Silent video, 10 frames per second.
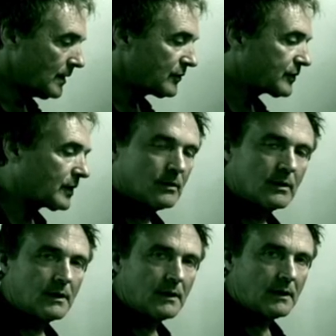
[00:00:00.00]
So
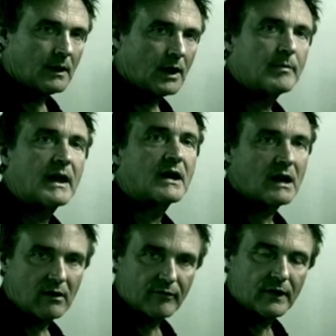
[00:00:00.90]
I hope that
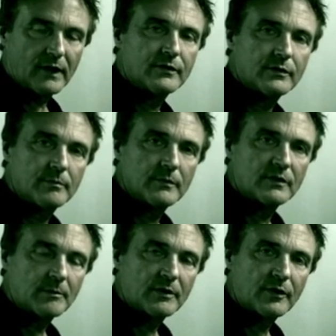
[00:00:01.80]
clarifies
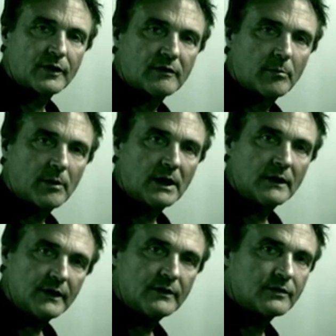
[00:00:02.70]
some of the theory behind
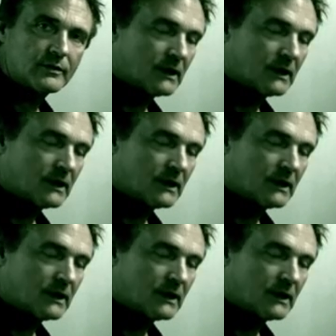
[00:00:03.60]
this.